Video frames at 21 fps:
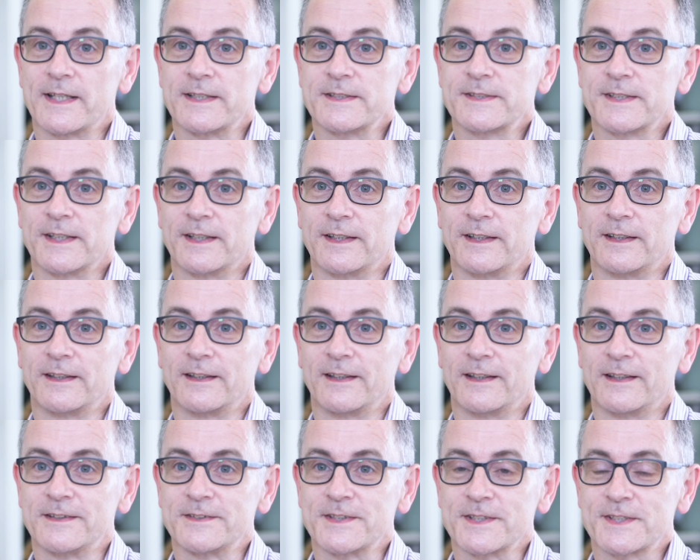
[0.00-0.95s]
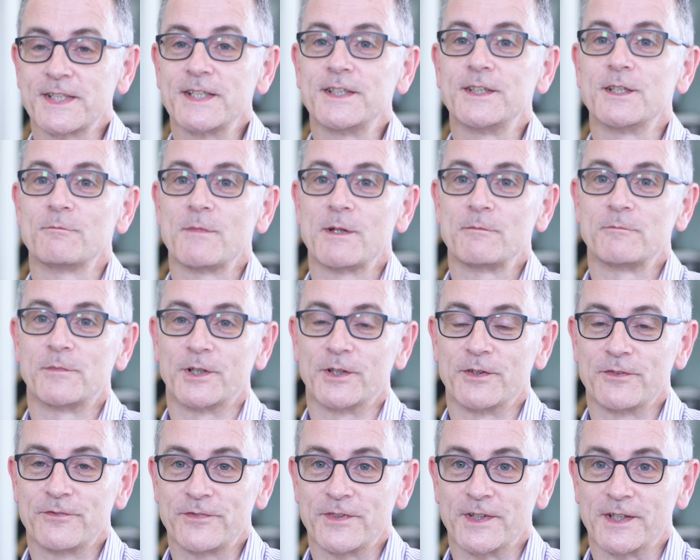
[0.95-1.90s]
as a senior member
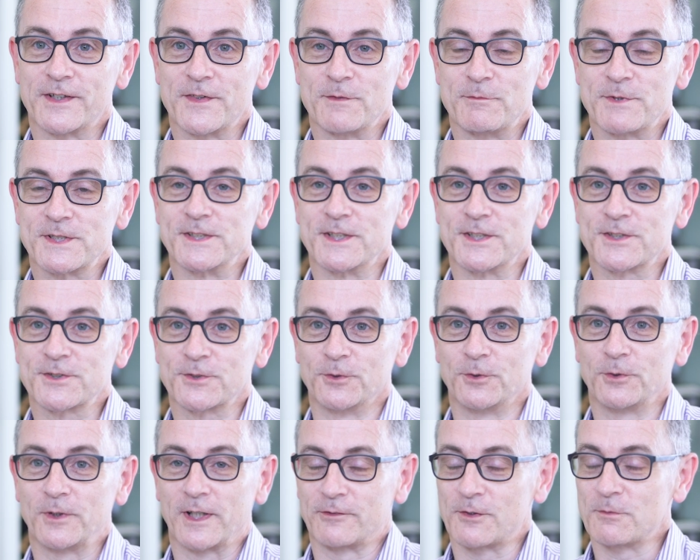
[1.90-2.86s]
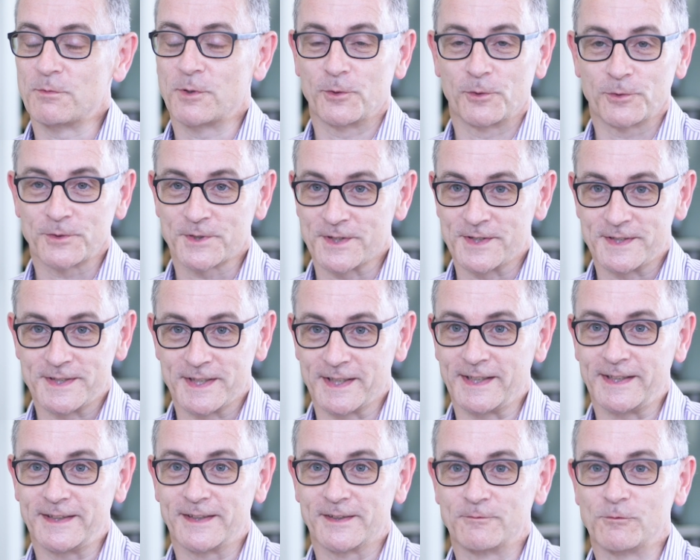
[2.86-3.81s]
of the business school, I report to the
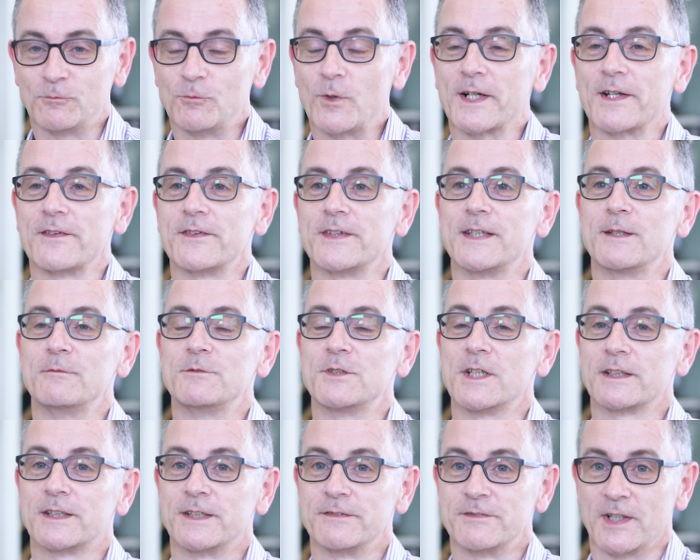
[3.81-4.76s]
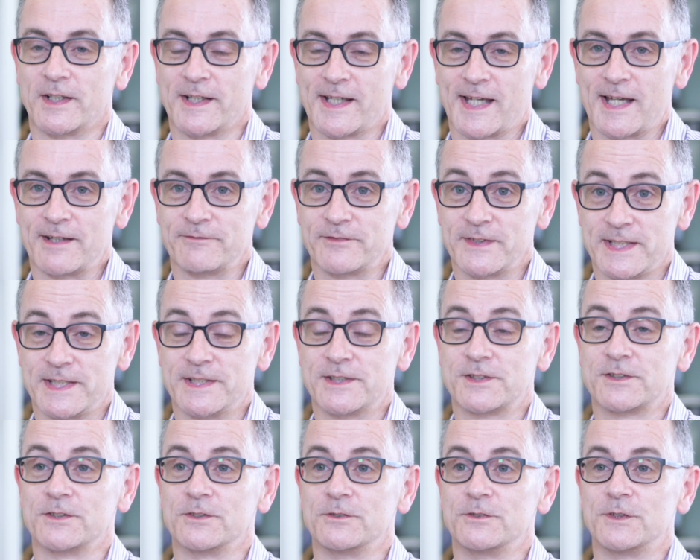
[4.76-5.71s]
Dean, and one of the objectives I have is
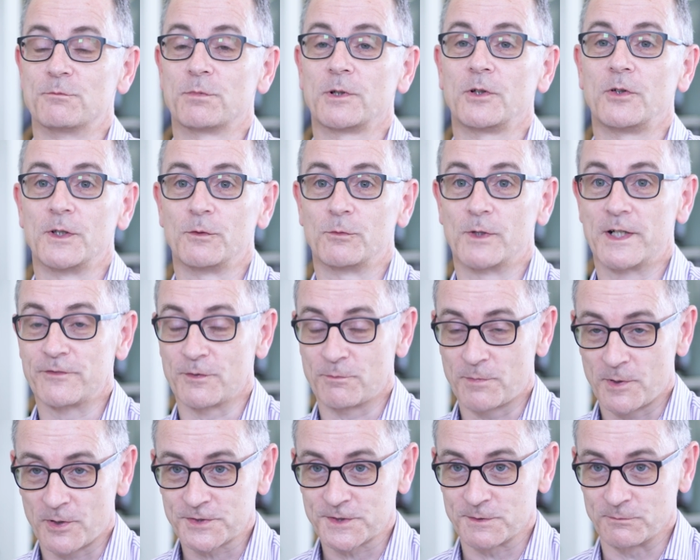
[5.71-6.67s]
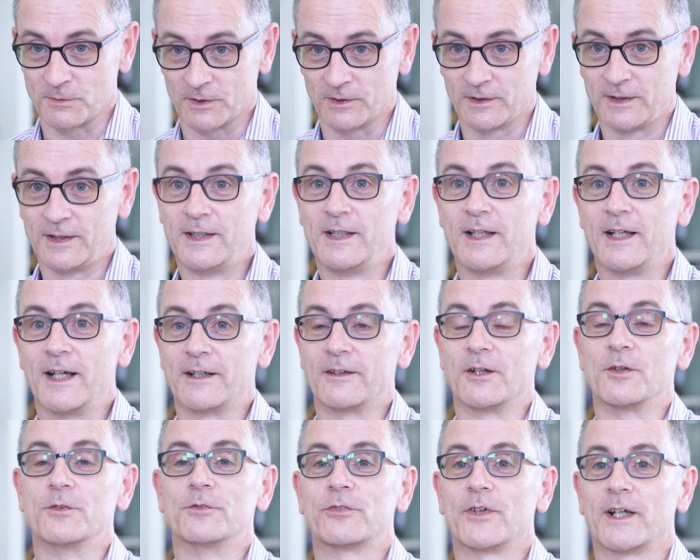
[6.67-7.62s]
to deploy wherever possible our
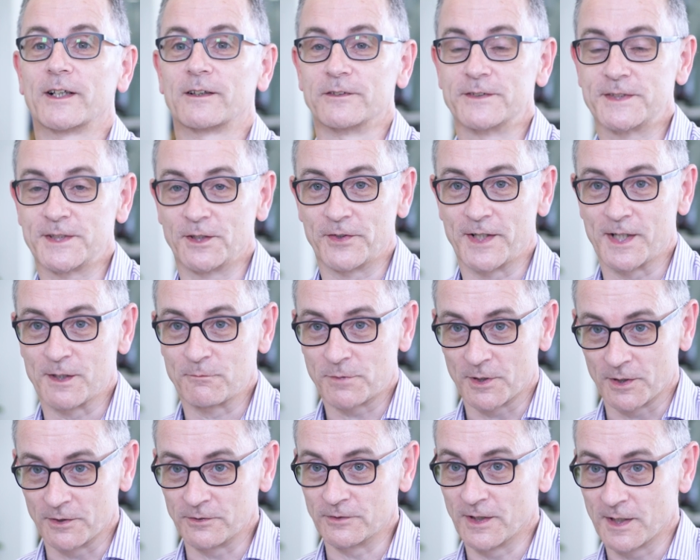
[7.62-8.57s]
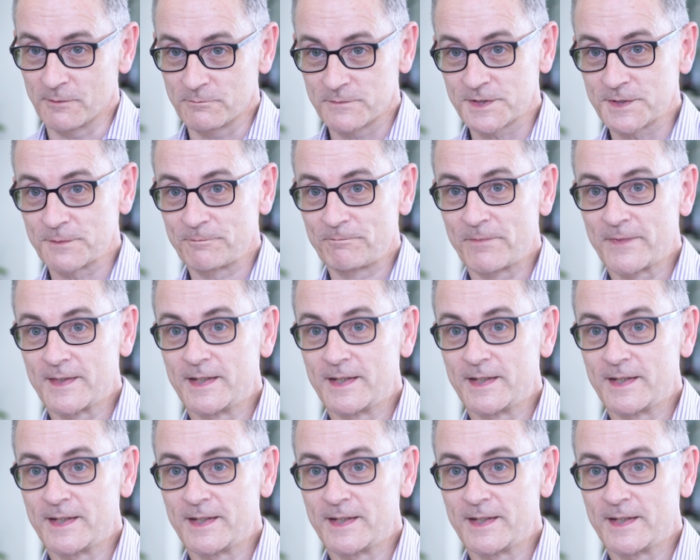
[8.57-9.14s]
own faculty on our programmes.